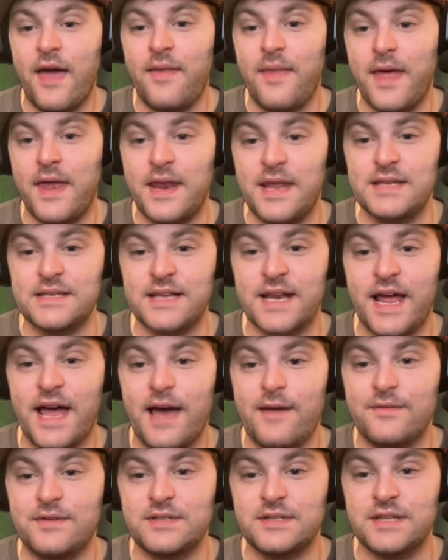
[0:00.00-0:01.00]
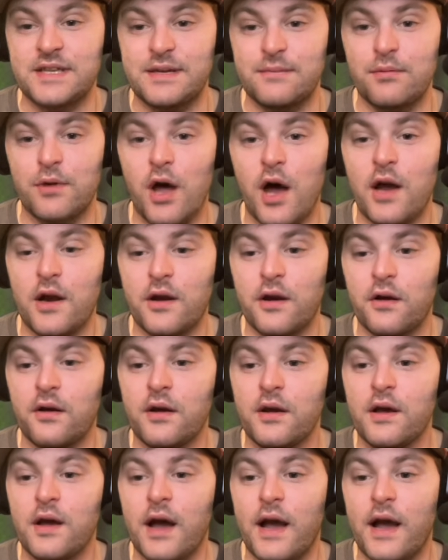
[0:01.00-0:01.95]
and then he's going to have his lead blocker